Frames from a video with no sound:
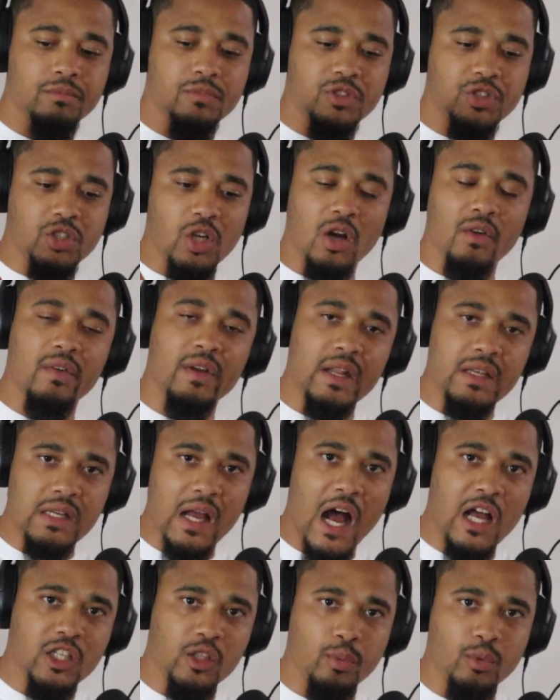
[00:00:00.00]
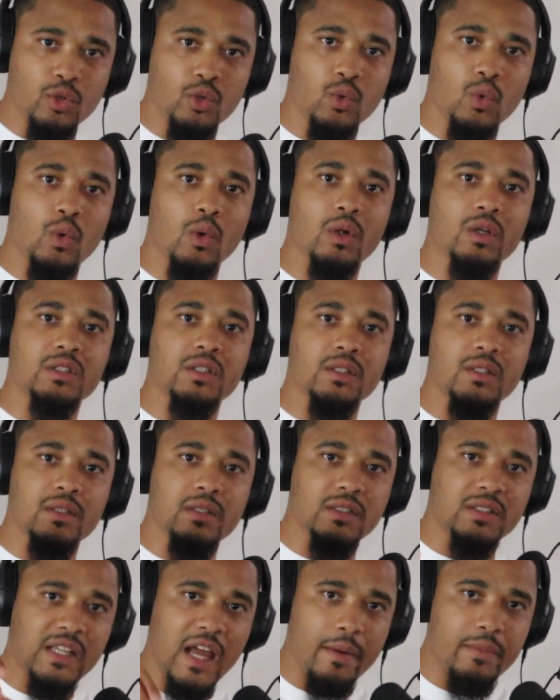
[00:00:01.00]
serving as entrepreneurs
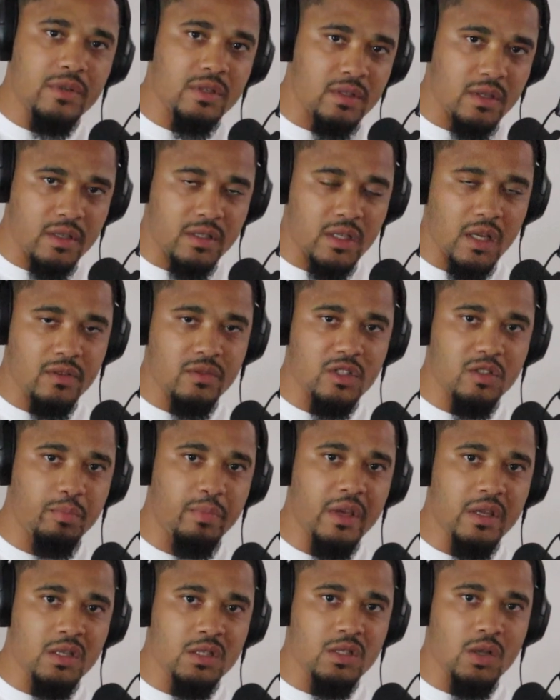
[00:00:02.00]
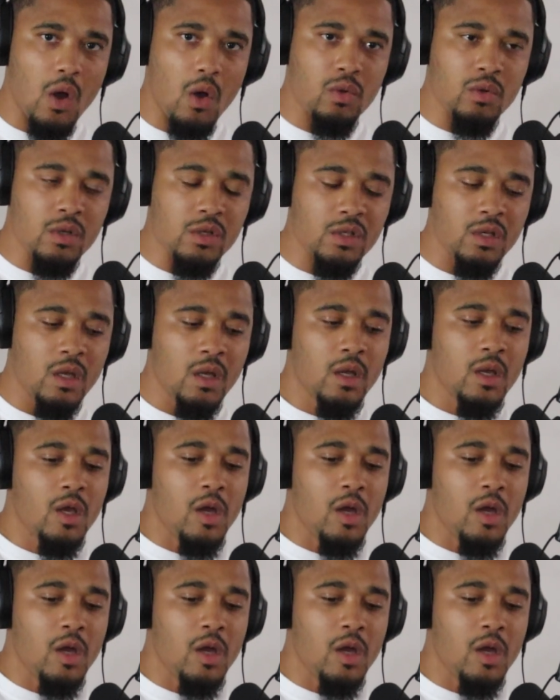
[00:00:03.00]
and establishing themselves as business owners,